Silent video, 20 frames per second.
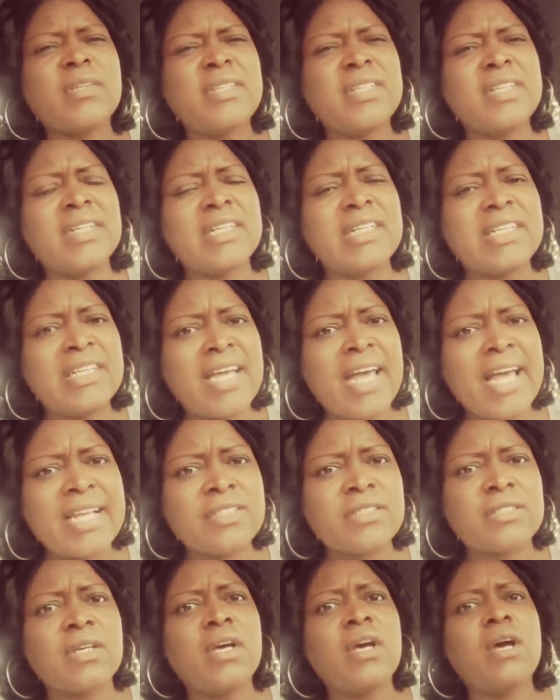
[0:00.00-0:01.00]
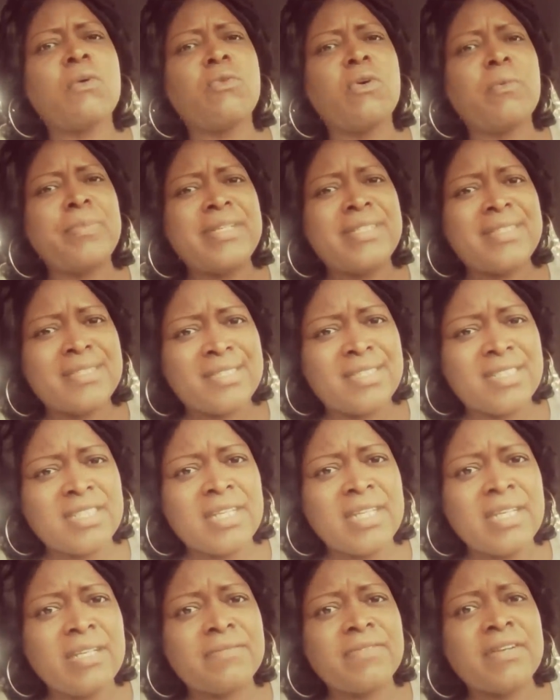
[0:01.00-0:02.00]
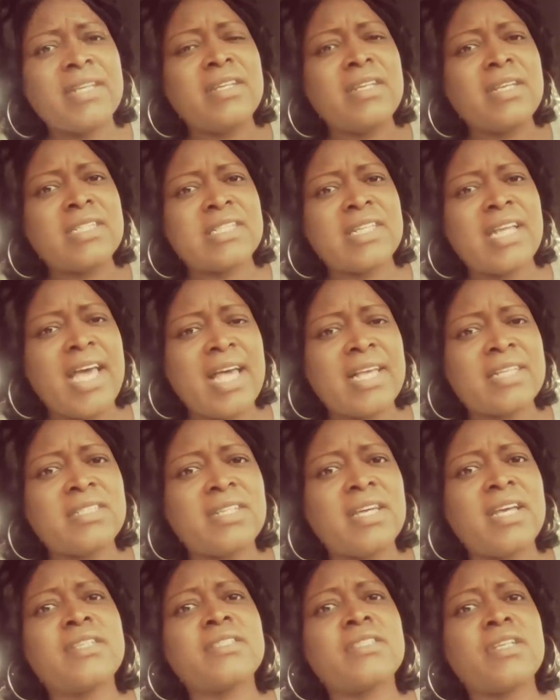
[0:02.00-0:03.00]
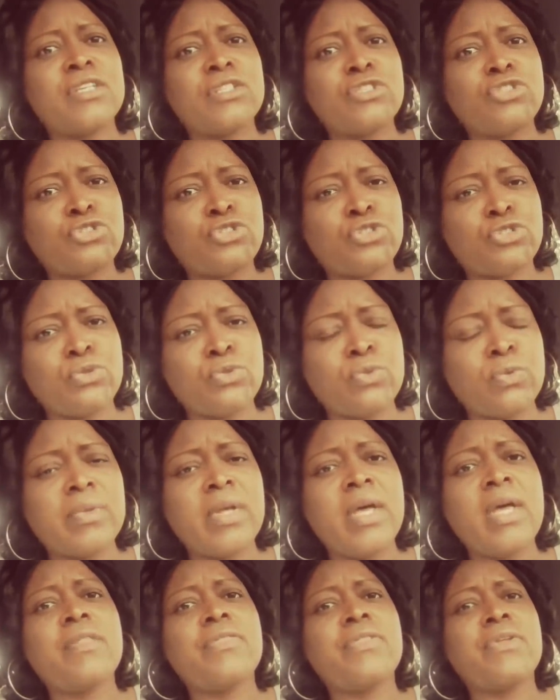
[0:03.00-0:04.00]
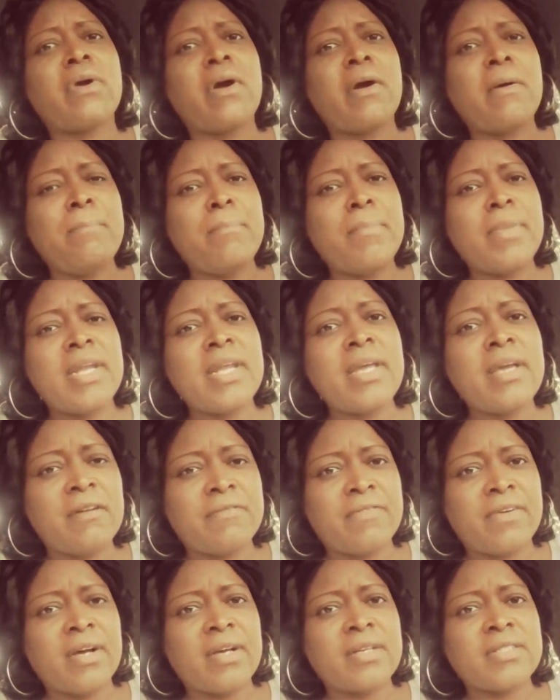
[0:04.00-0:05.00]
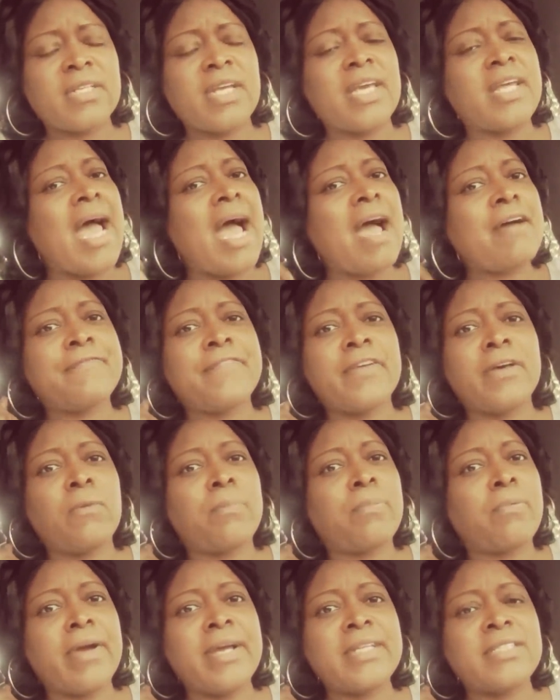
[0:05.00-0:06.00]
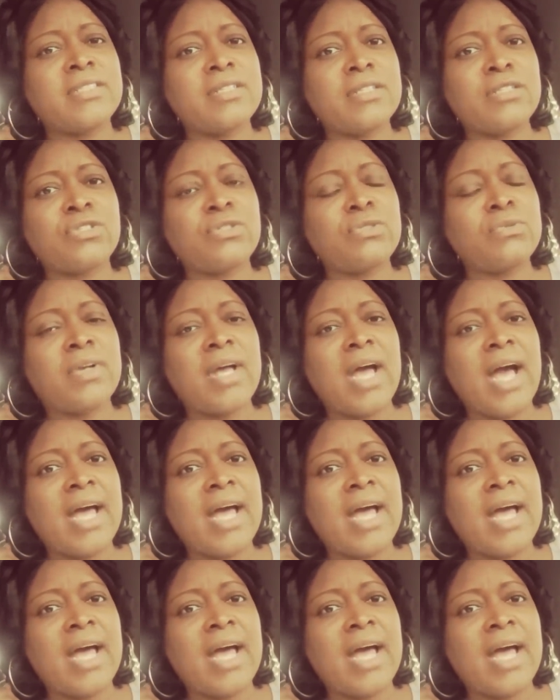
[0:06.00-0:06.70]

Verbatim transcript: the elect will be deceived in these last days is true. There are many of us, and I fell prey to this too,